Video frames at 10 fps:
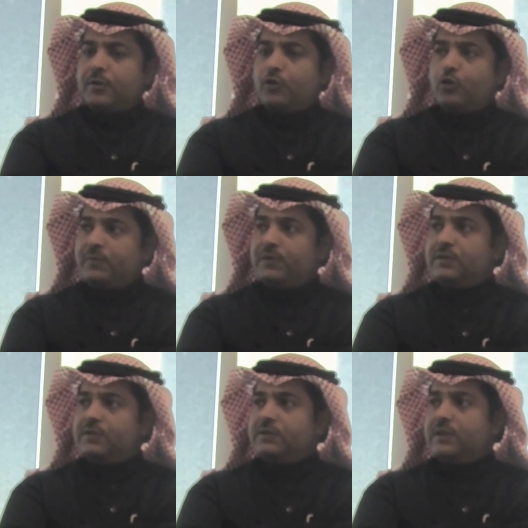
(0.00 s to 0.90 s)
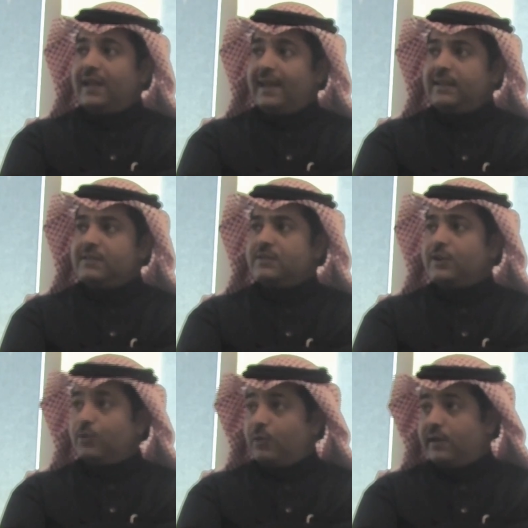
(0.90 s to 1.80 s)
corporate clients'
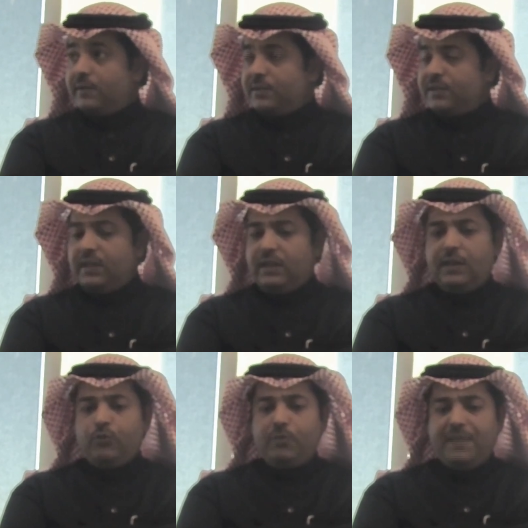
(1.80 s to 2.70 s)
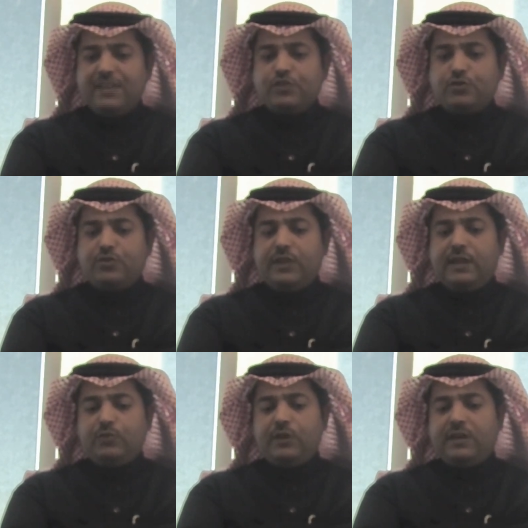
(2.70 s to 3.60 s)
requirement. And, and we made sure
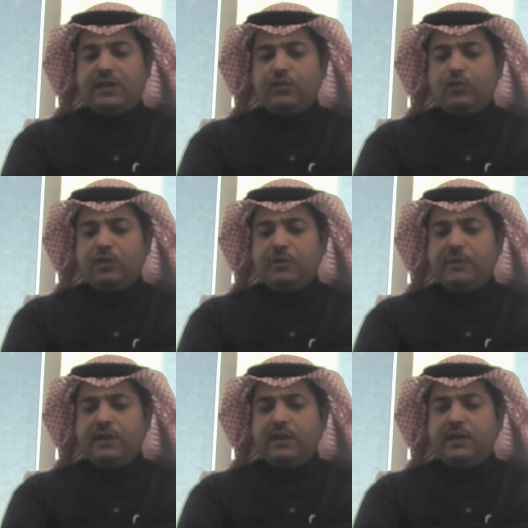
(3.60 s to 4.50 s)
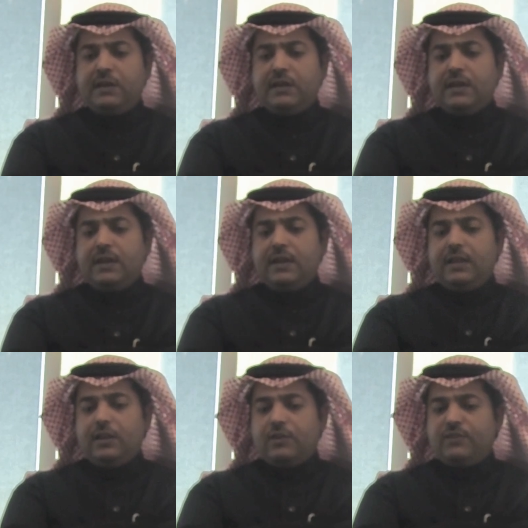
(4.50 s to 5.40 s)
that we are not only bringing
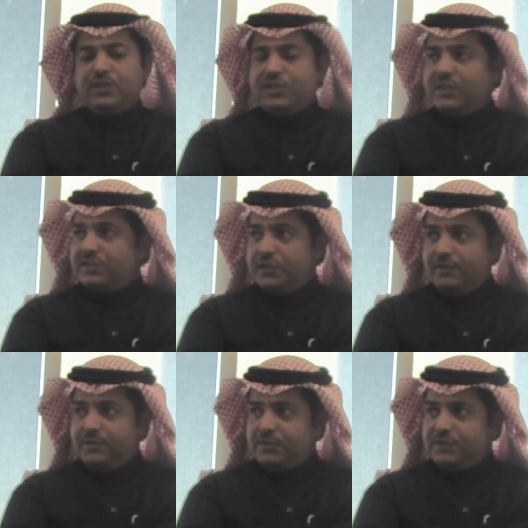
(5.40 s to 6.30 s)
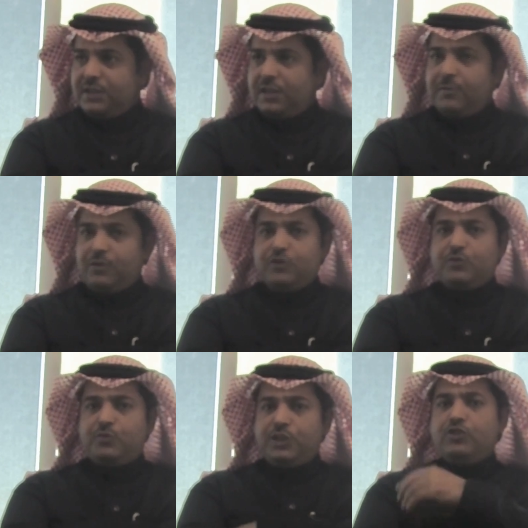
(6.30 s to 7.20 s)
the conventional services, because
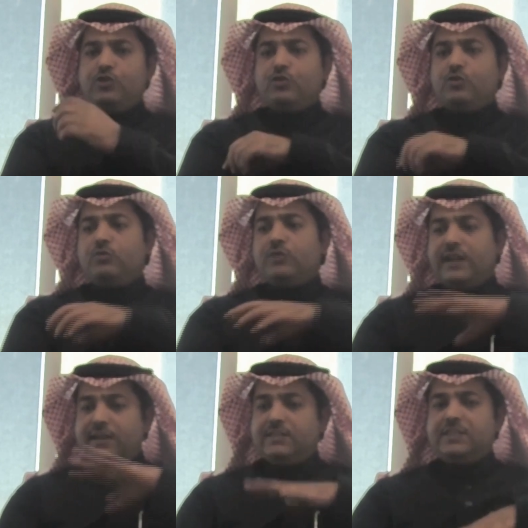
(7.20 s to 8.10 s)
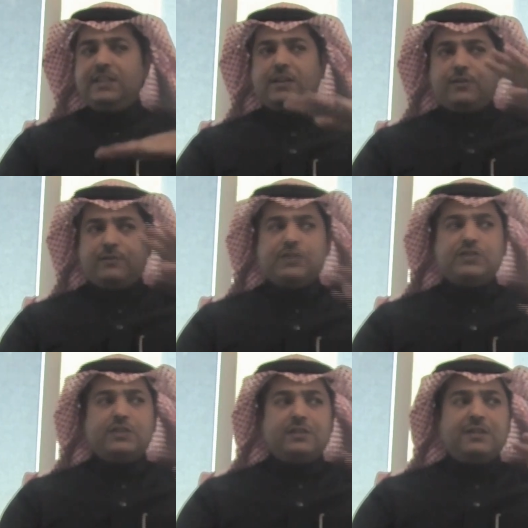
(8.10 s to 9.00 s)
we do guarantee the
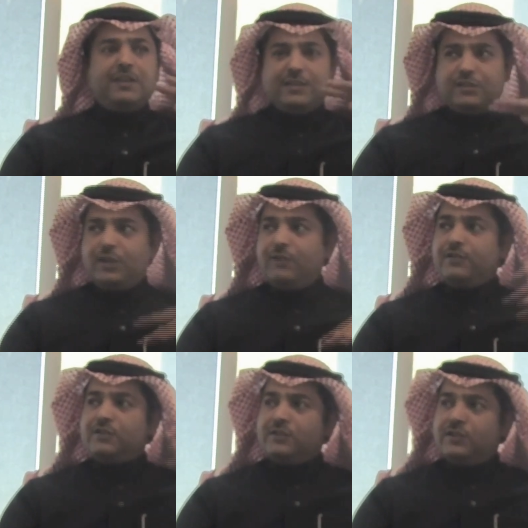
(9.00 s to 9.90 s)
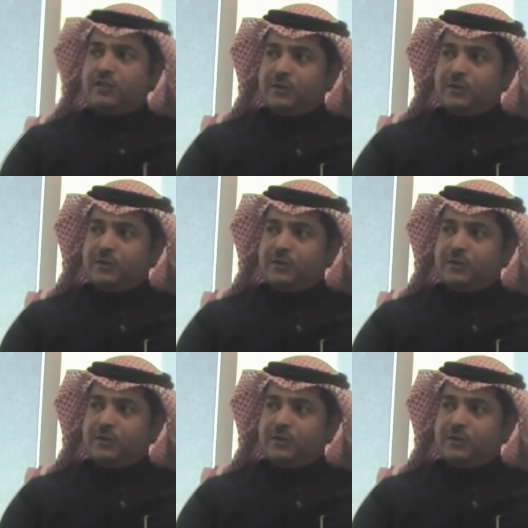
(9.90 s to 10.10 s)
conventional services in